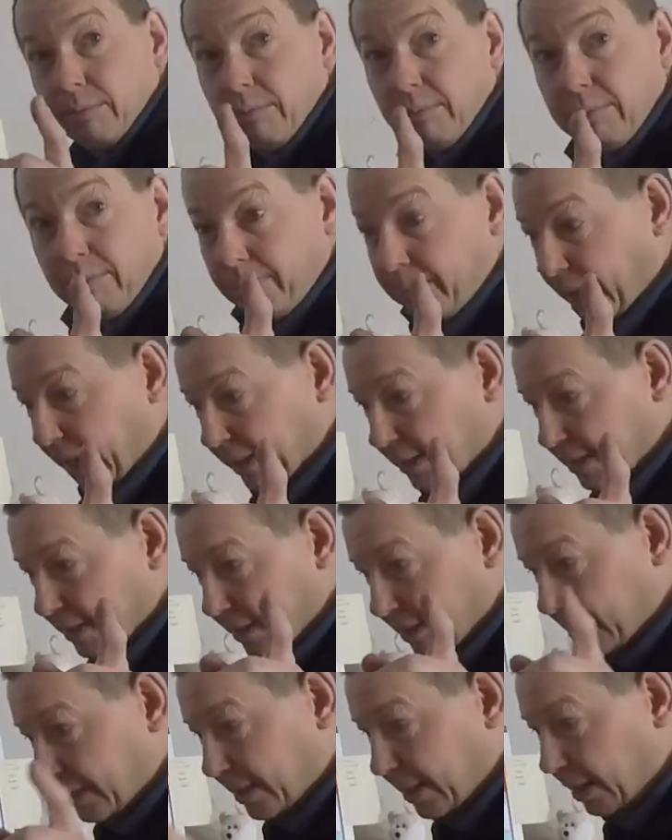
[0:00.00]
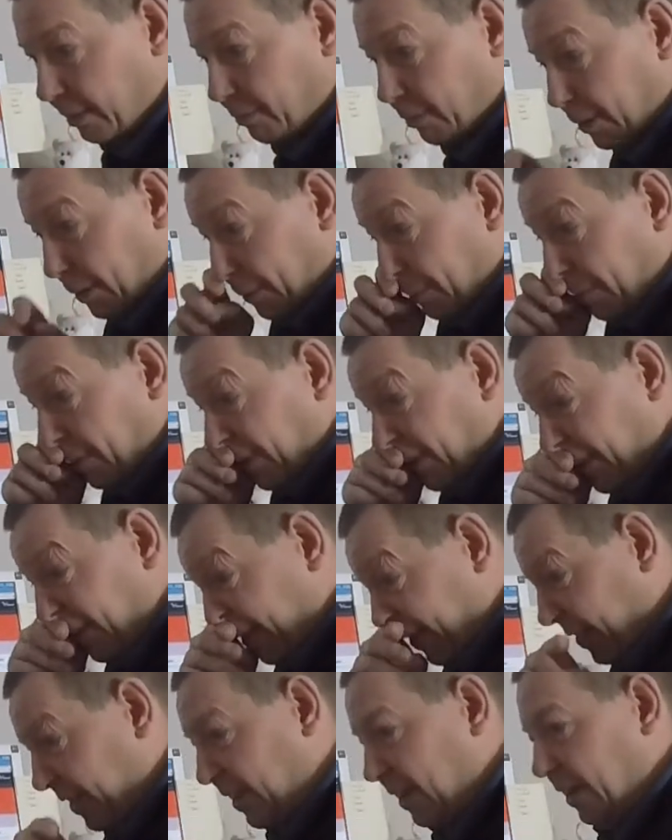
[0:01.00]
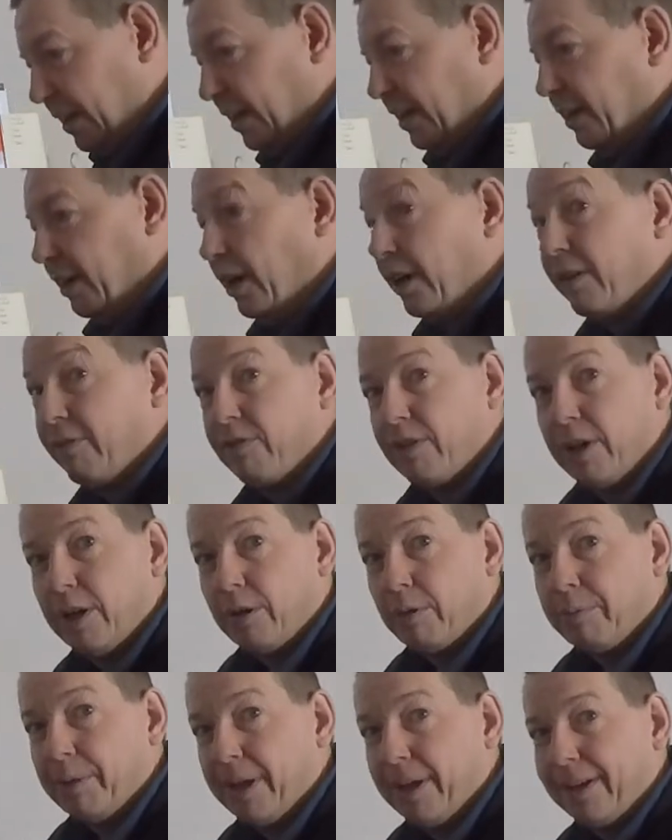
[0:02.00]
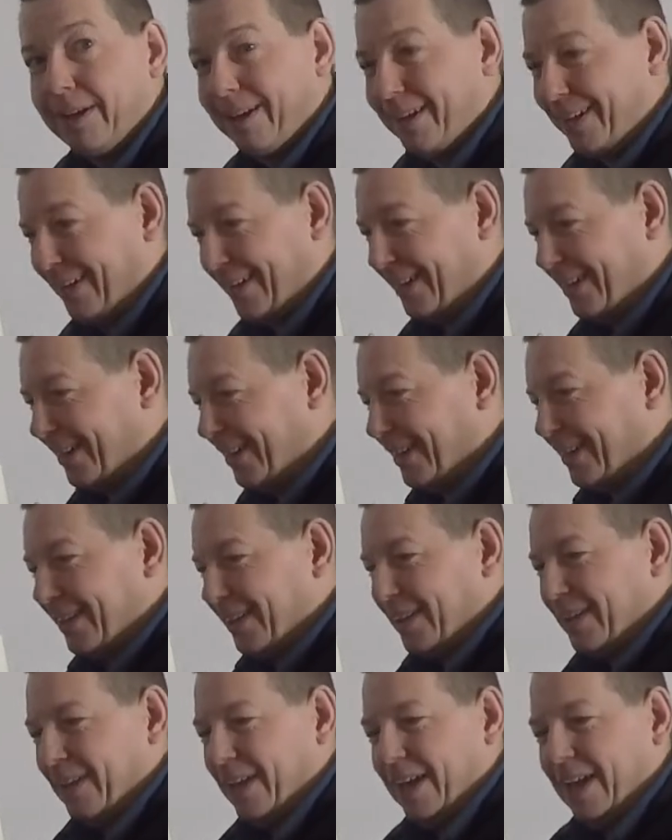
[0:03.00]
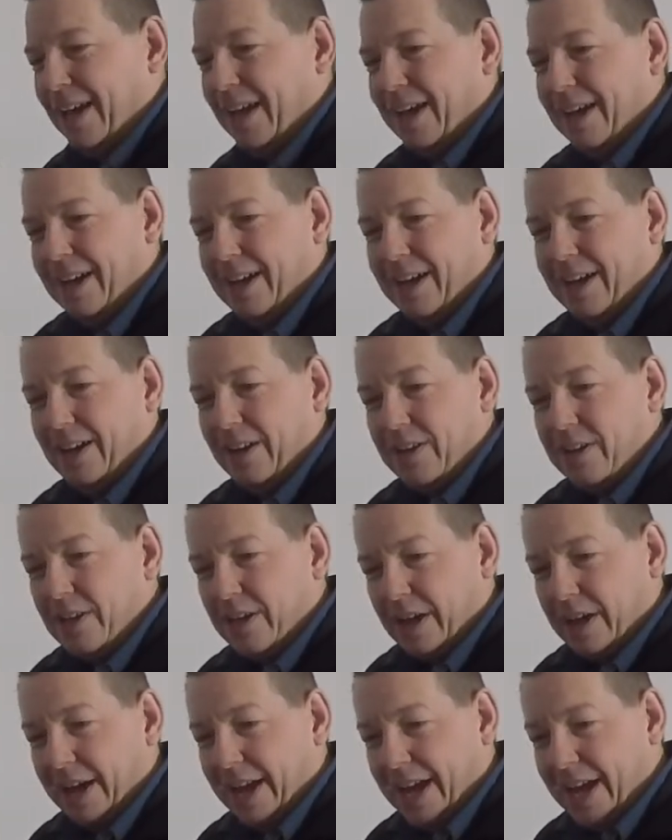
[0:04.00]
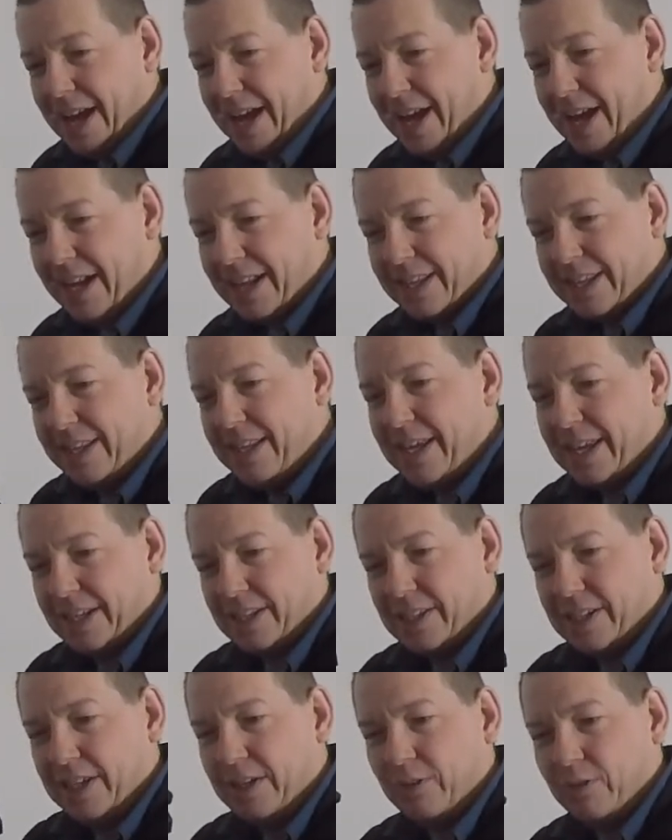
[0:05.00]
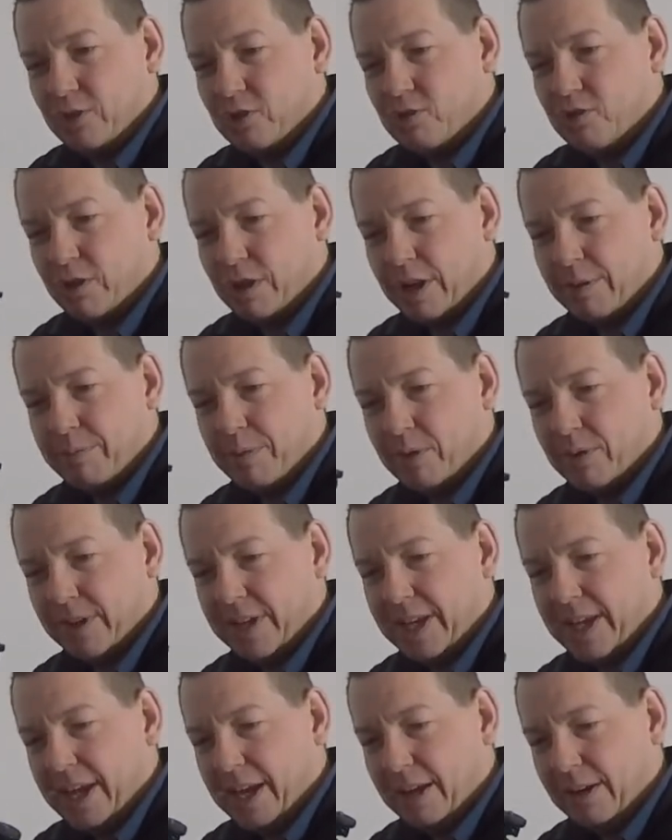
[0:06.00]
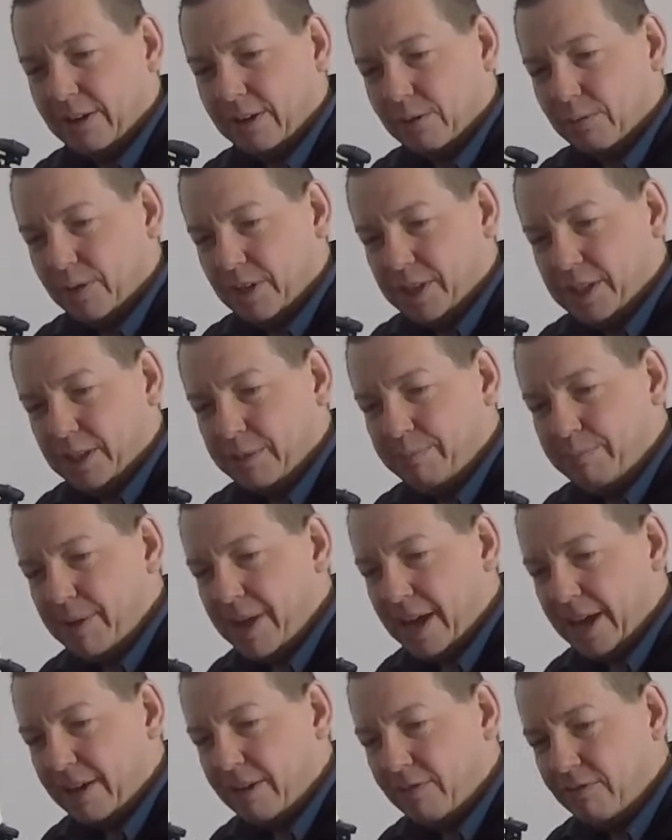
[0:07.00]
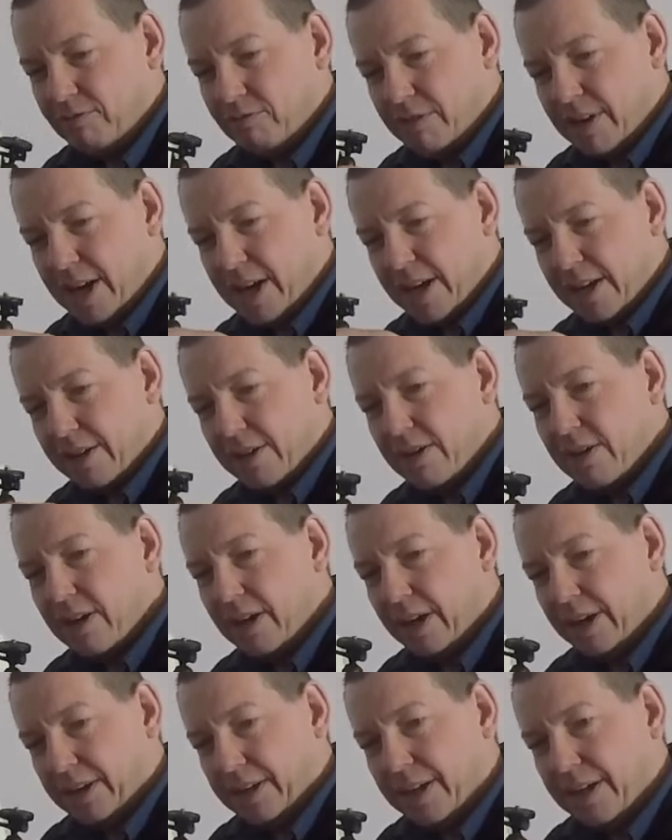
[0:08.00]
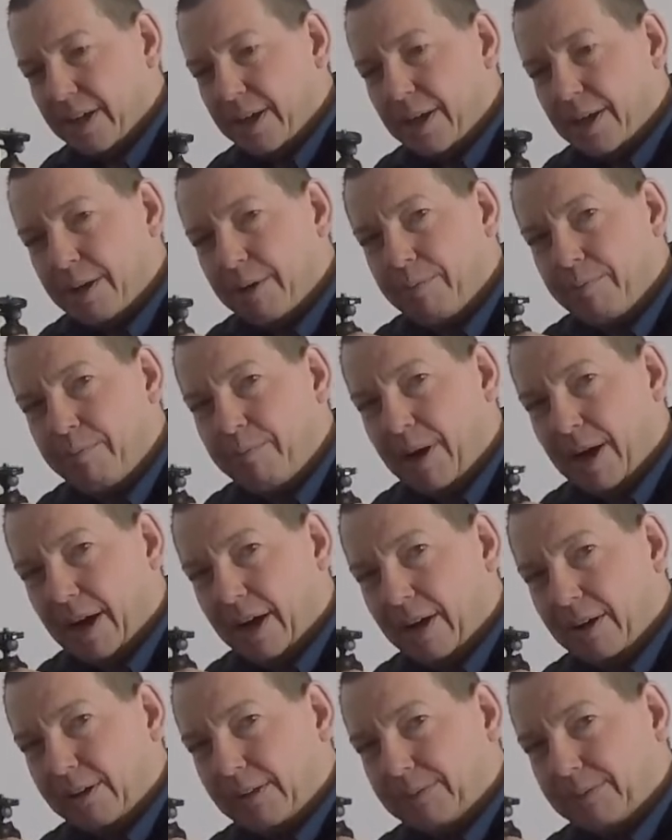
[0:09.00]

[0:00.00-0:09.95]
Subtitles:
back to this camera. Only for a little bit. And I had this little tripod here, which has been really good, but